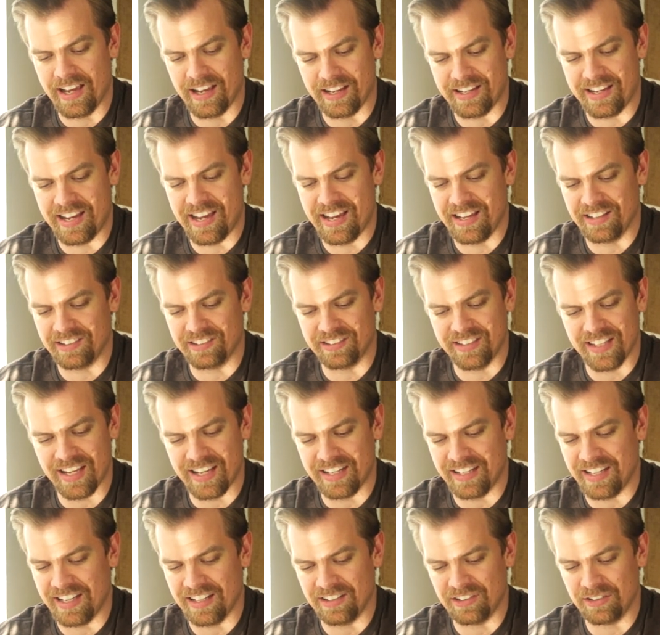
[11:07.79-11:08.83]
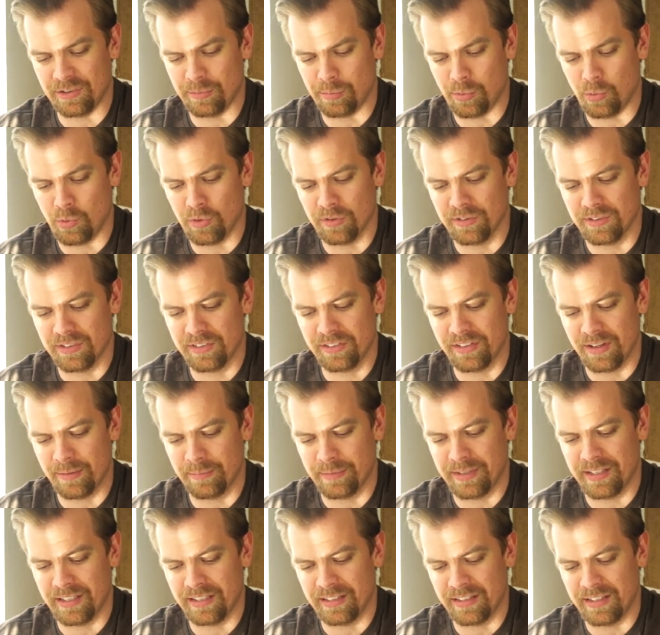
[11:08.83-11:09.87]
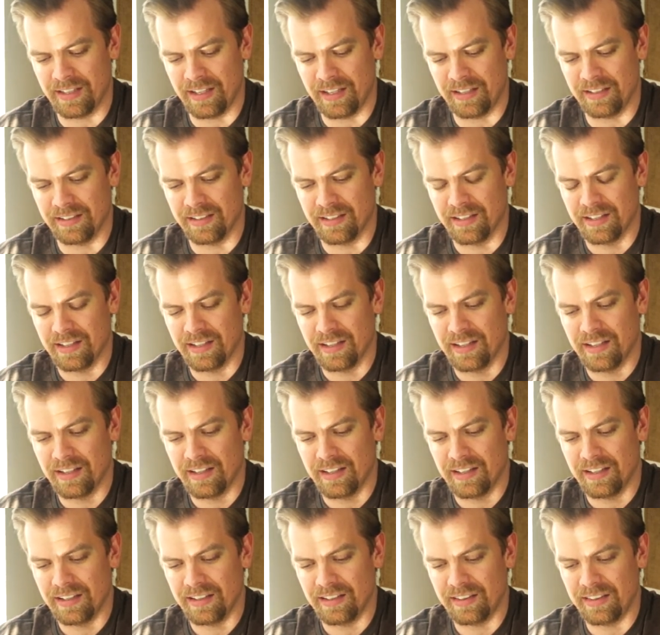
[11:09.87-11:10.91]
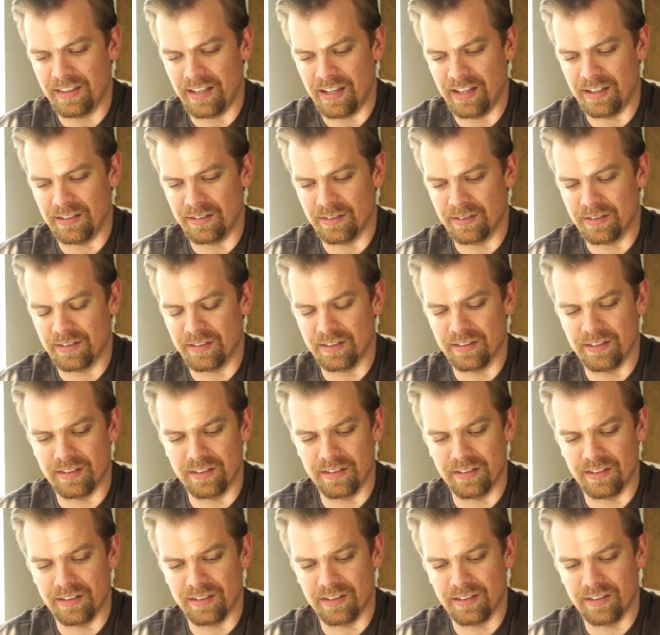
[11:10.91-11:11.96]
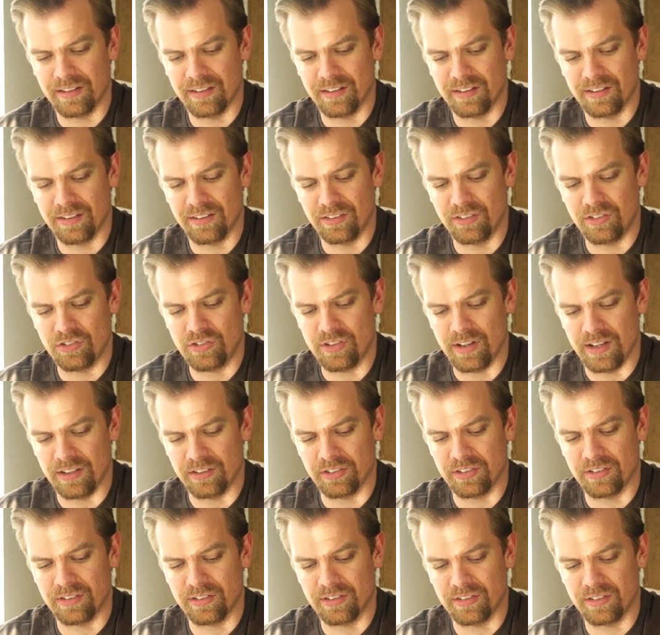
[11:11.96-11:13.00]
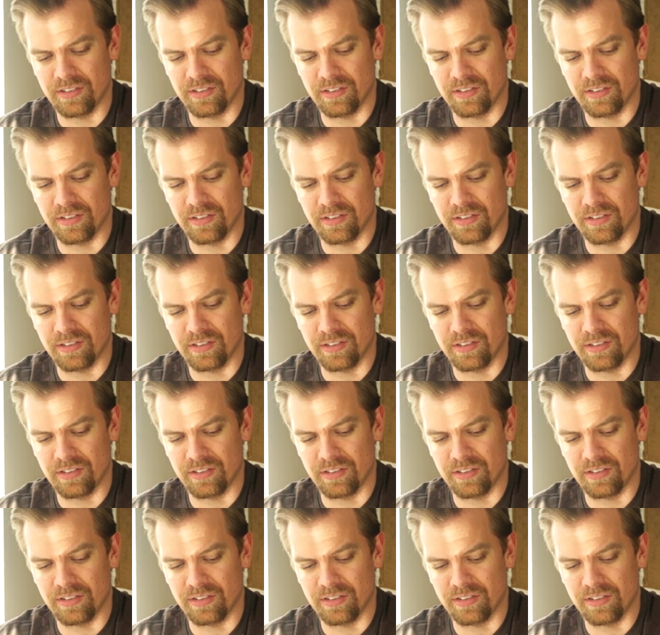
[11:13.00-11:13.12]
can't support something that just